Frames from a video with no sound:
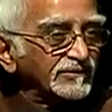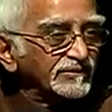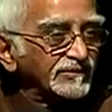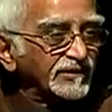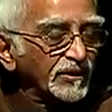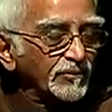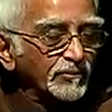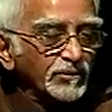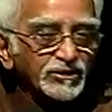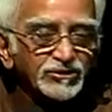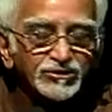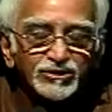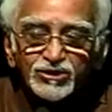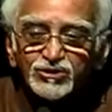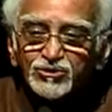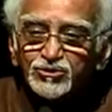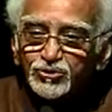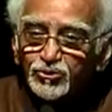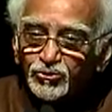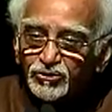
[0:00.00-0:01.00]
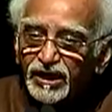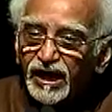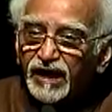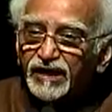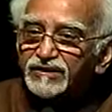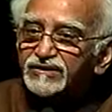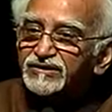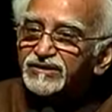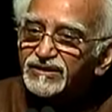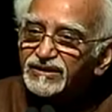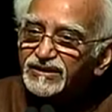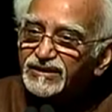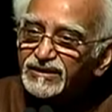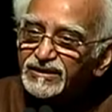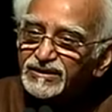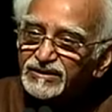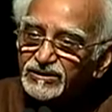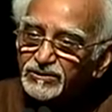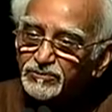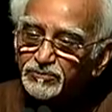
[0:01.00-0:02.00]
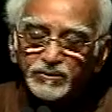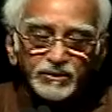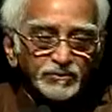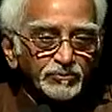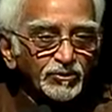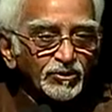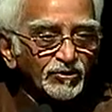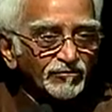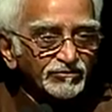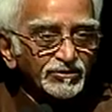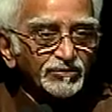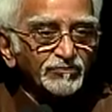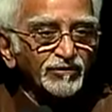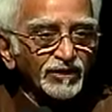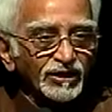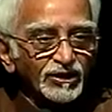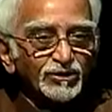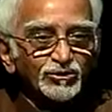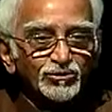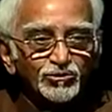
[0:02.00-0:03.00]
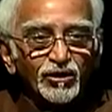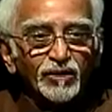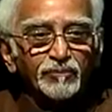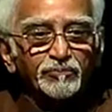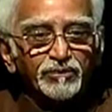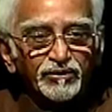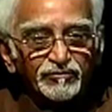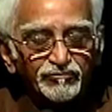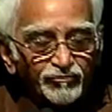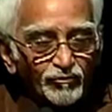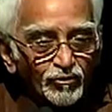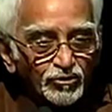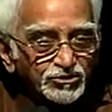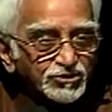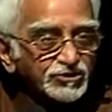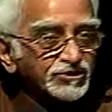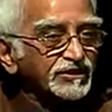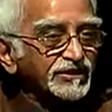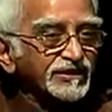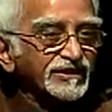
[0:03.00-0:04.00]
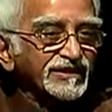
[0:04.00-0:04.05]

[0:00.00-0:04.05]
dimension so that the people of the world who are perforce